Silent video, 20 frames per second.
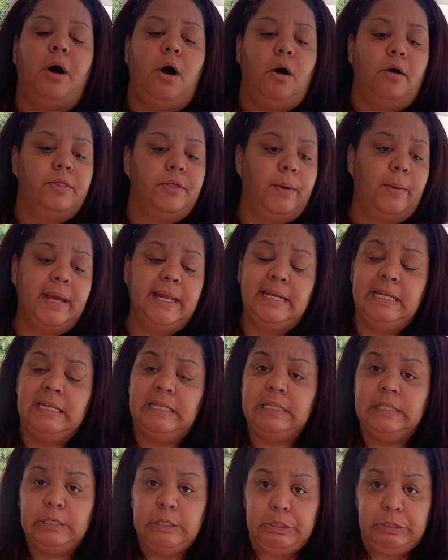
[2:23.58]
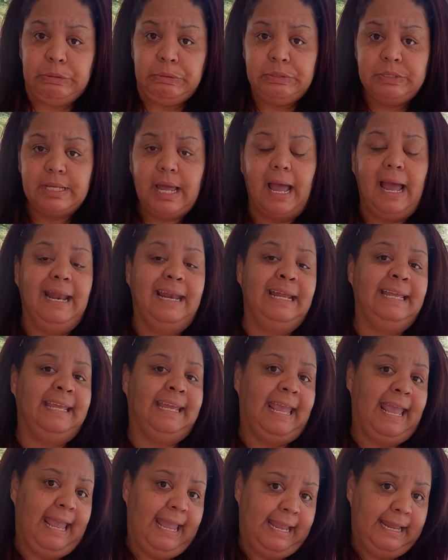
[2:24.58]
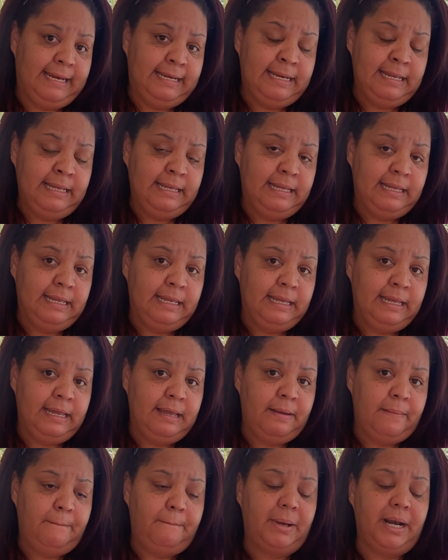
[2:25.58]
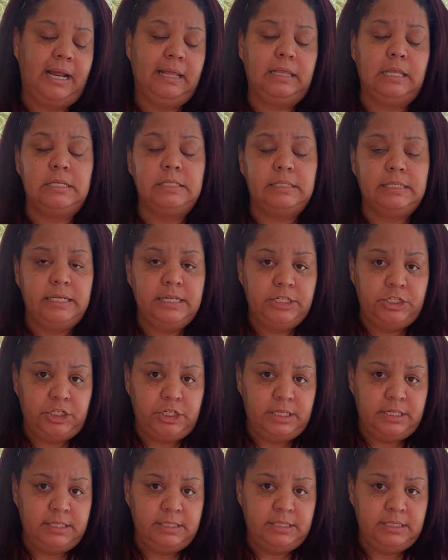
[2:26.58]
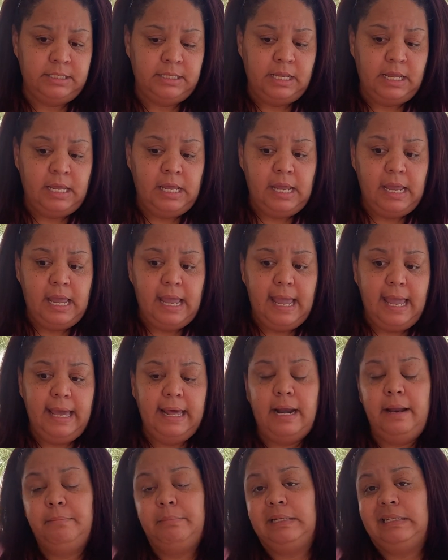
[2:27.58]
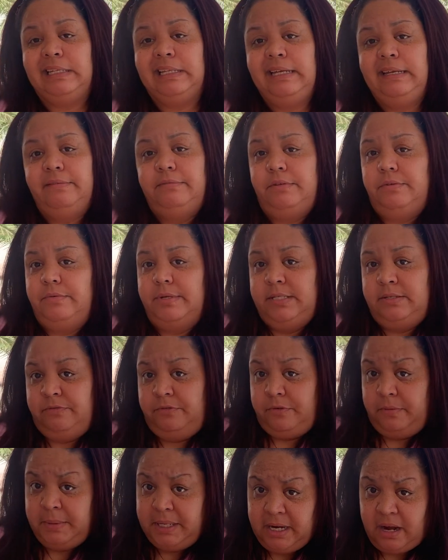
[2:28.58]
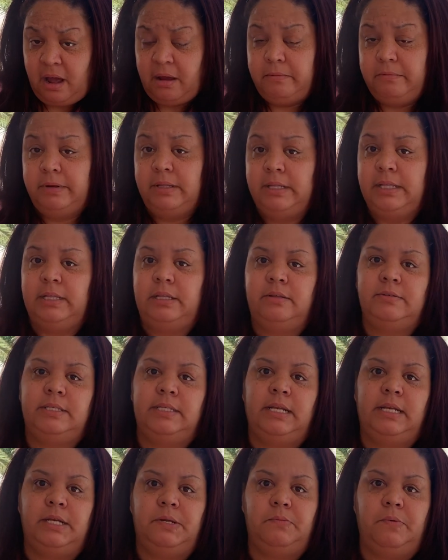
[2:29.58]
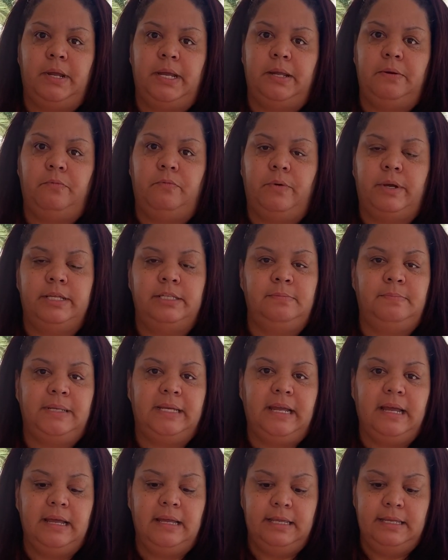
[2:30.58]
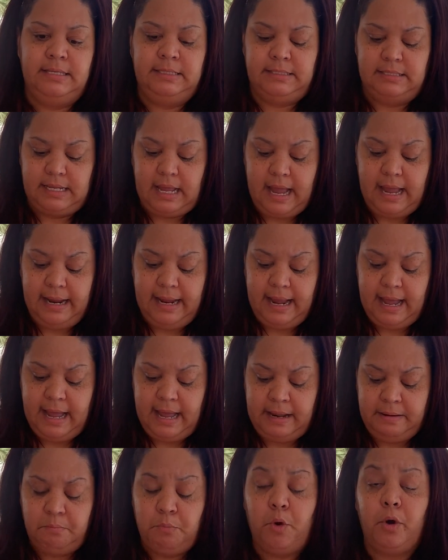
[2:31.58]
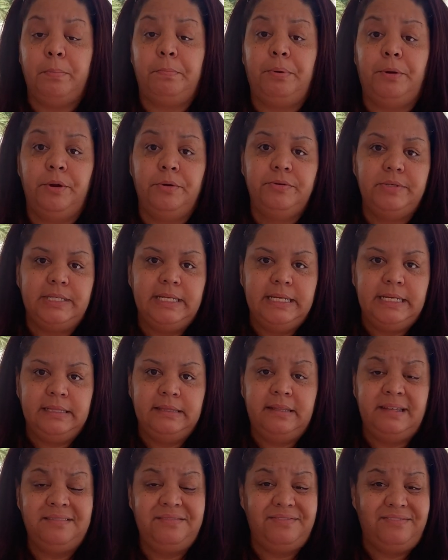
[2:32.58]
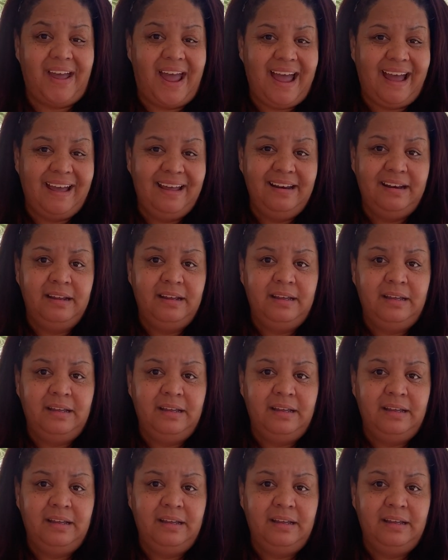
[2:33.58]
although I didn't gain, but I lost inches. And I believe the reason for me not really losing any weight was because I had more protein than fat,